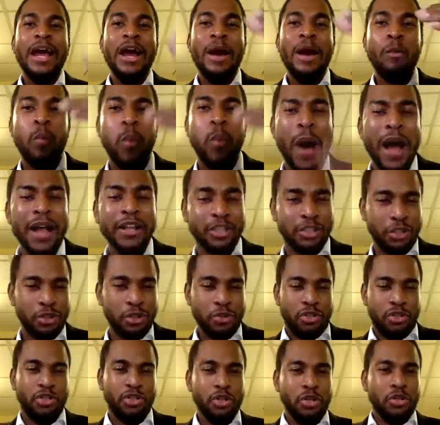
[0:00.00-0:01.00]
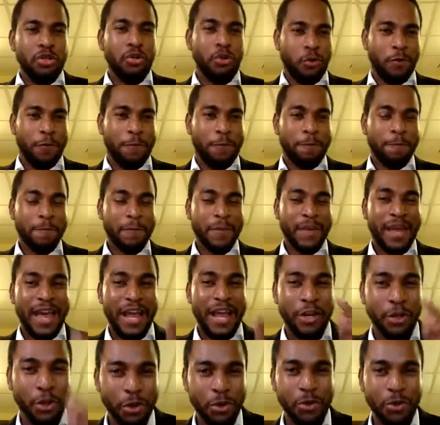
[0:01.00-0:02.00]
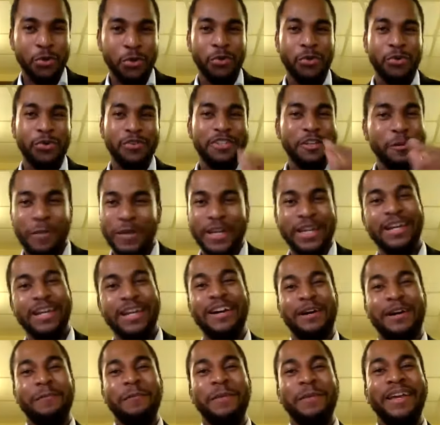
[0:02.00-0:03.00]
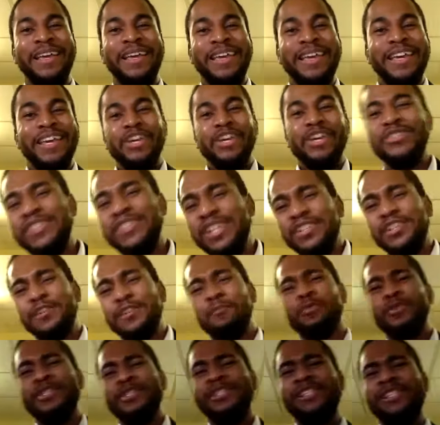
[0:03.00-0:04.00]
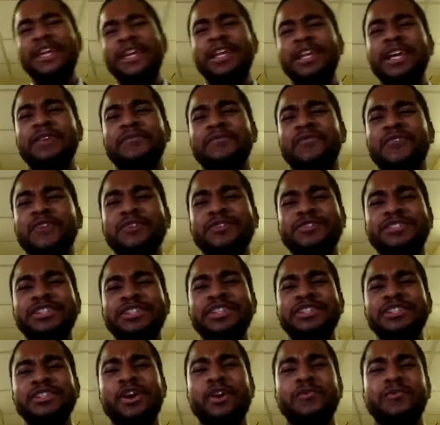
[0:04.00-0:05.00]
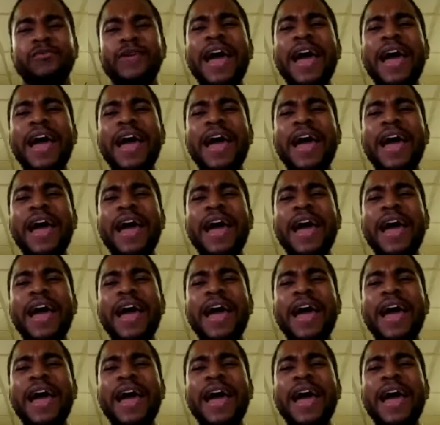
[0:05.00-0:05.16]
what you do, and who you become. You see, the preceding verses of